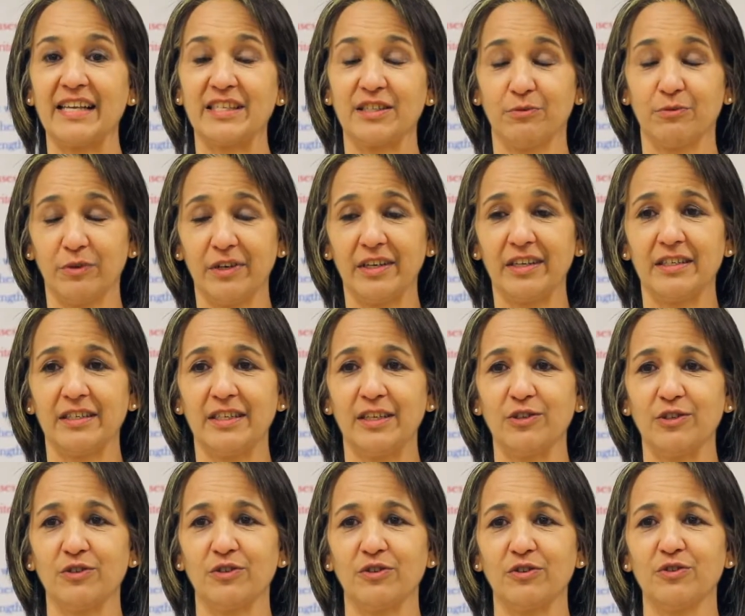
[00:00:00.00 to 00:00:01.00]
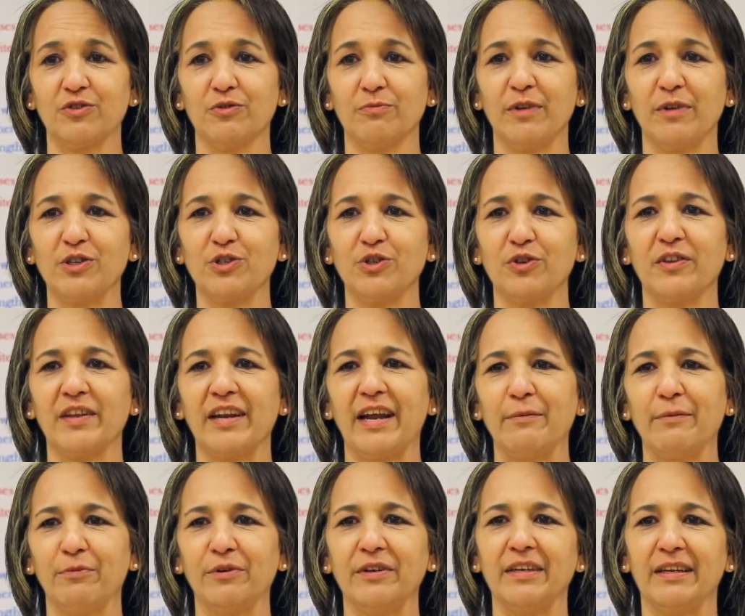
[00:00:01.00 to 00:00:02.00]
as a reading teacher to make sure that
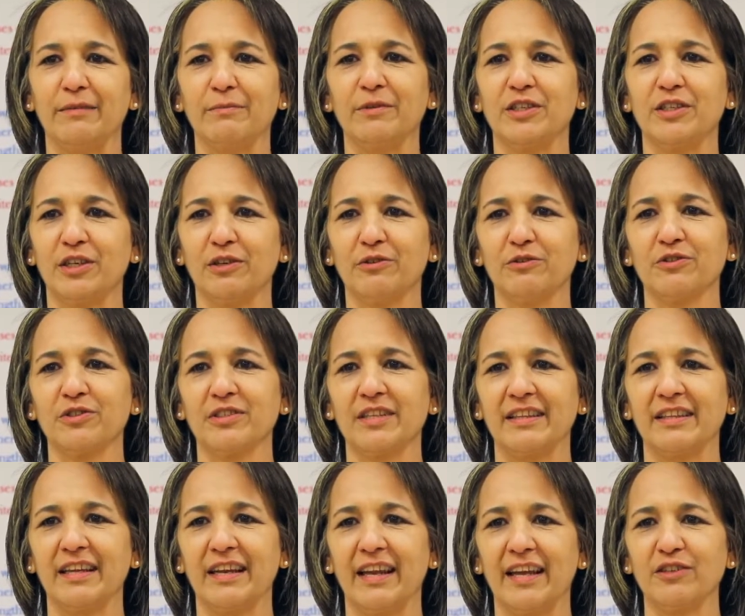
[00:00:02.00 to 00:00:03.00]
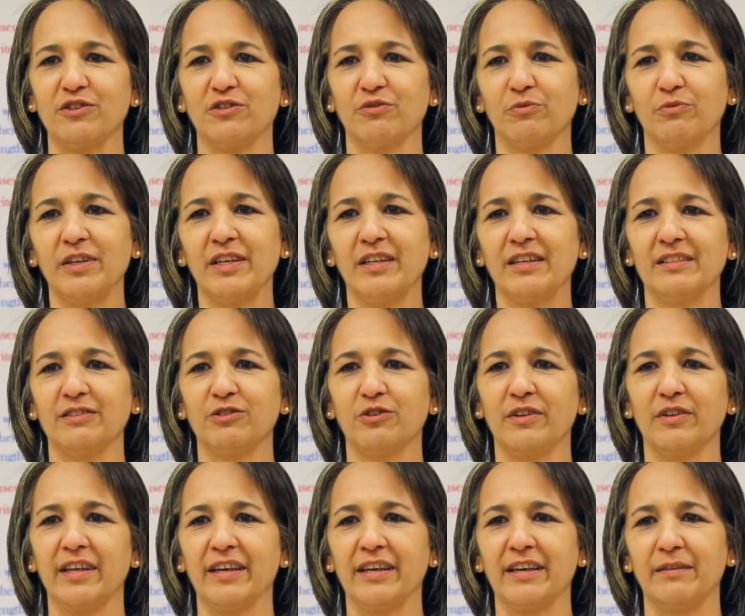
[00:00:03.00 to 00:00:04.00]
I bring in materials that they like to read
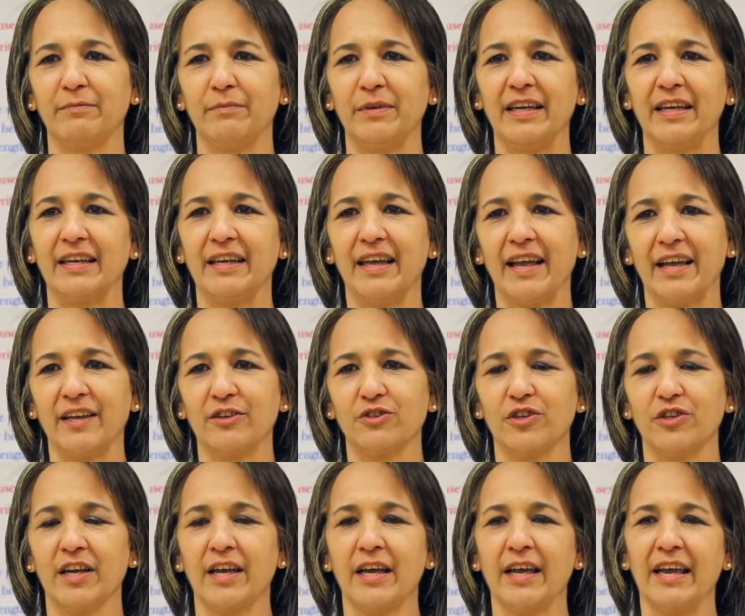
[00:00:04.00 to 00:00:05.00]
so they can be engaged